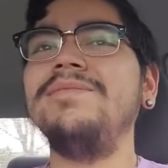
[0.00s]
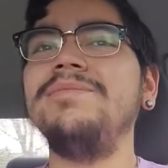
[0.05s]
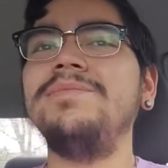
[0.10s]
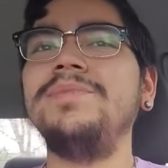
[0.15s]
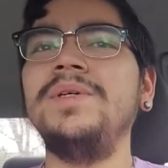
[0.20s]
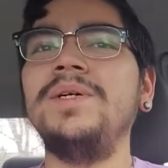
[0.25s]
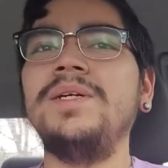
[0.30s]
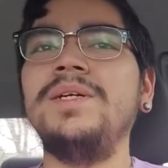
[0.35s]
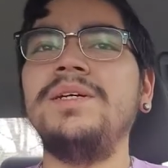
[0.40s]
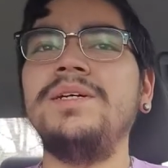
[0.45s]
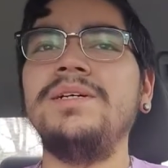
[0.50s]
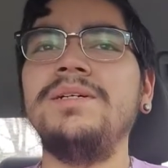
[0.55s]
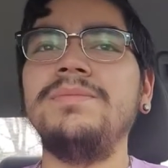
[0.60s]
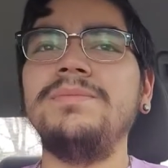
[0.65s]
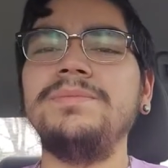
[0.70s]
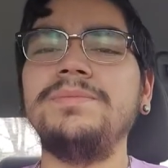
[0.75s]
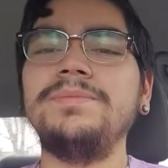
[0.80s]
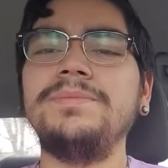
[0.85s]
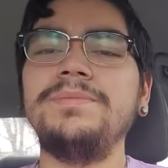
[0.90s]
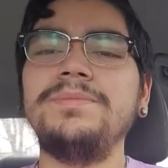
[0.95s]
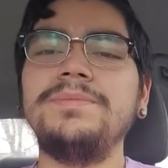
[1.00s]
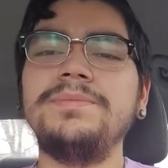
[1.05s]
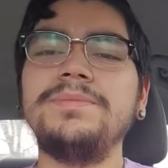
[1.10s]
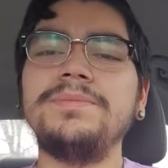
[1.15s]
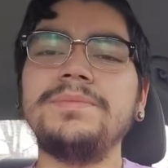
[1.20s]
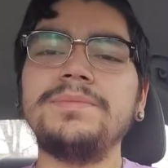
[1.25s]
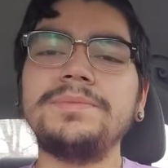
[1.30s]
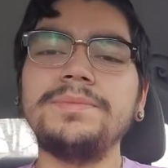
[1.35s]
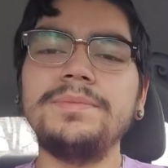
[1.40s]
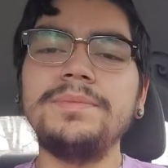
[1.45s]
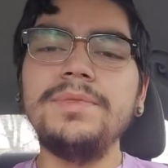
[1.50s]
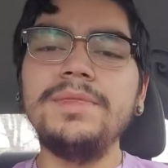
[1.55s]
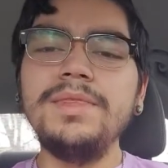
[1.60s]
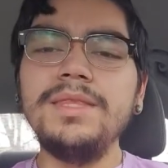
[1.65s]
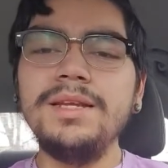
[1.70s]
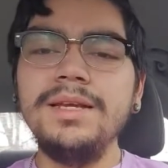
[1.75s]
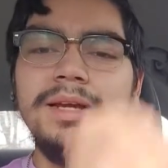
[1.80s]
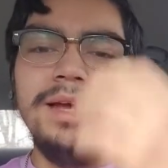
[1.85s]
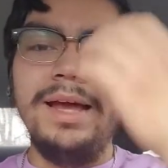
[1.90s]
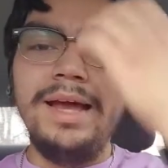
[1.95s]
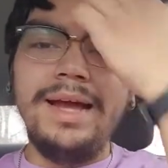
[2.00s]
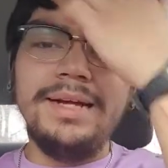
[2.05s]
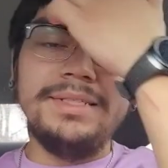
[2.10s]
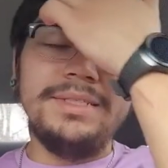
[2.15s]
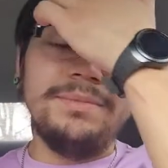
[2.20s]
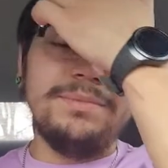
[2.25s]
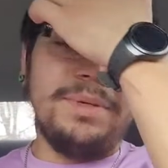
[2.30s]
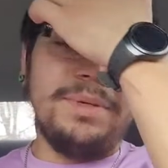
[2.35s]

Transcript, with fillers: But uh, had some